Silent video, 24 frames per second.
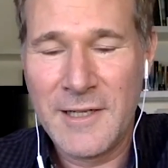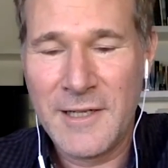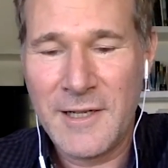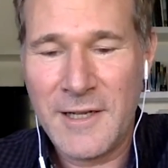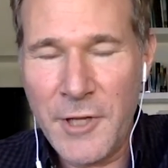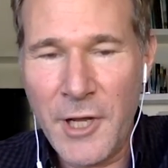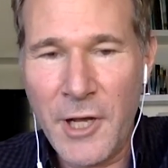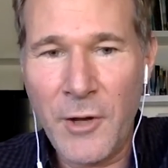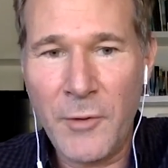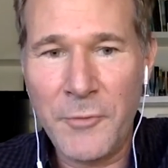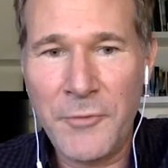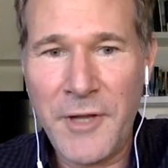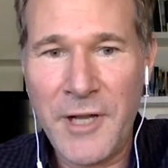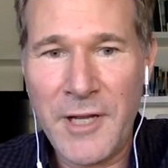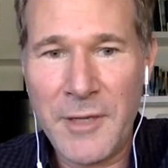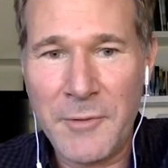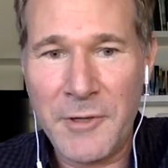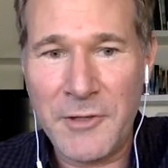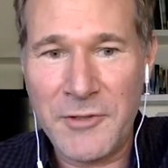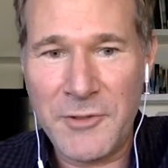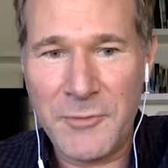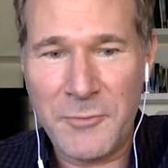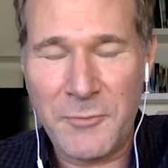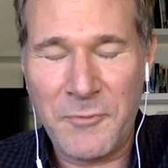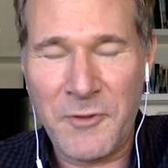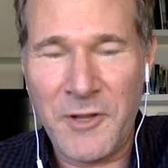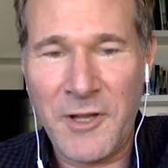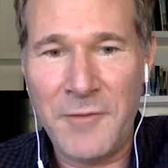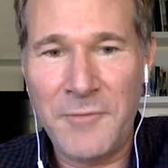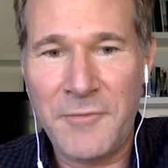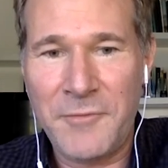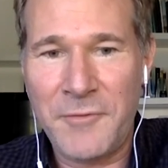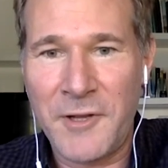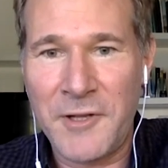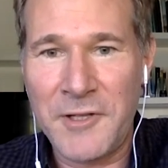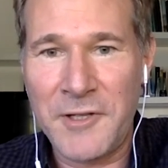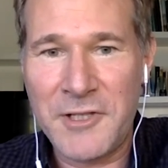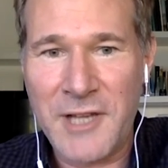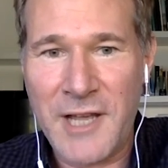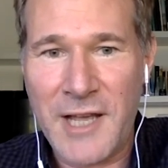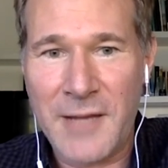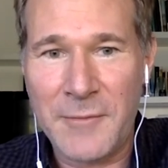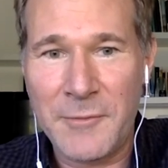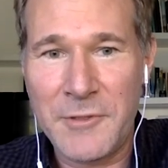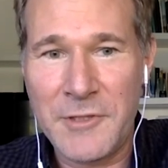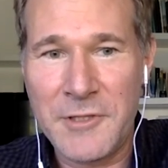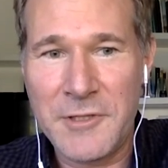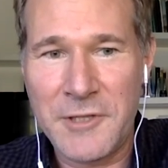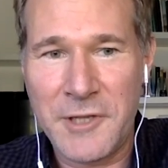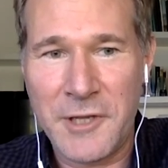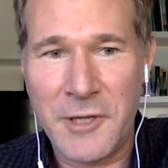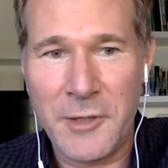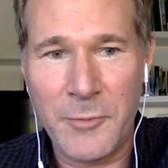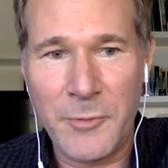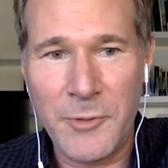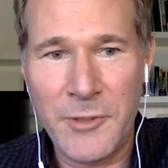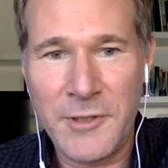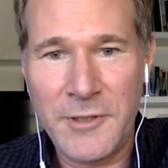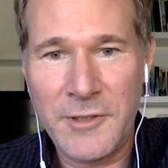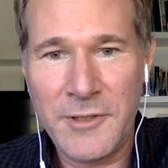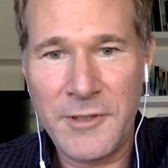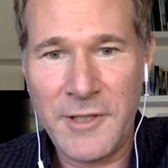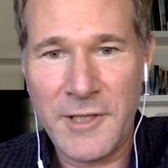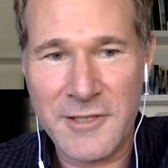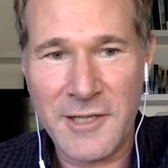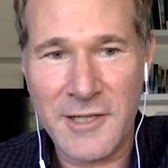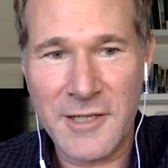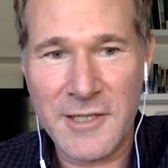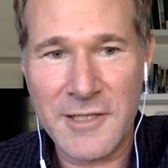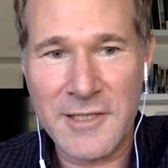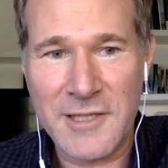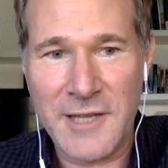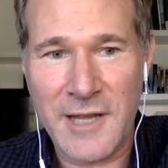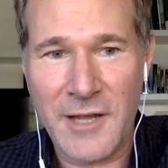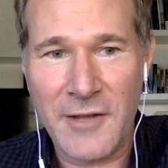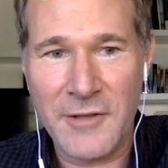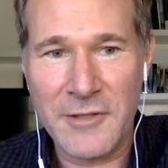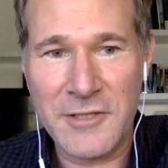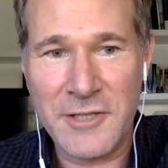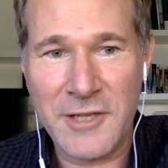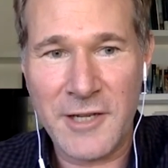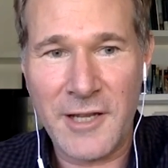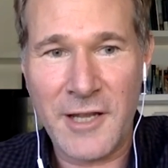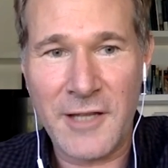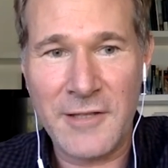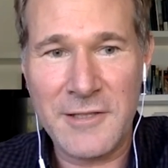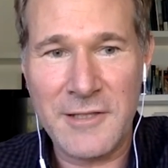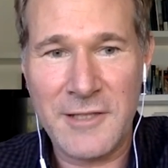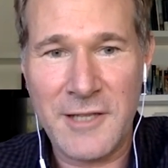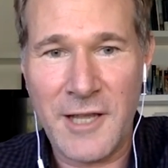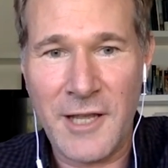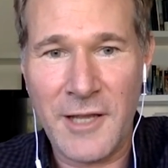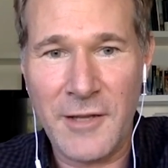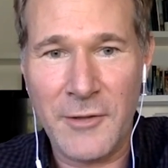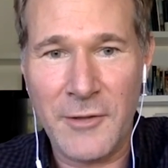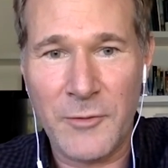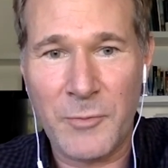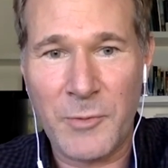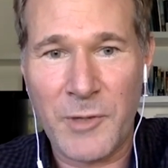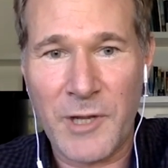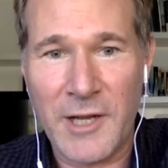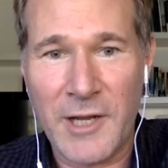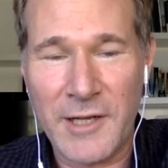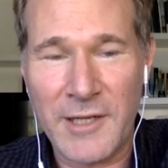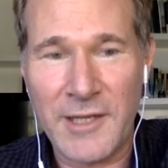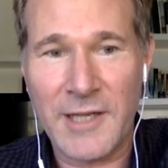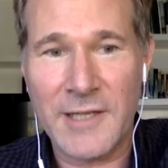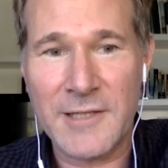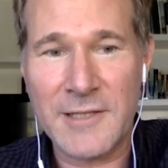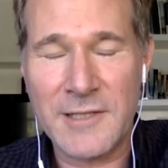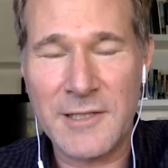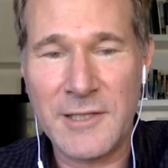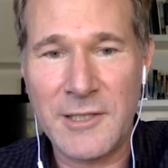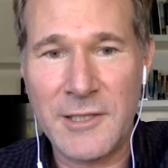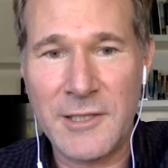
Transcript: No, anyway, just fun, fun chatting with you gentlemen. Check us out. Check out Diego's podcast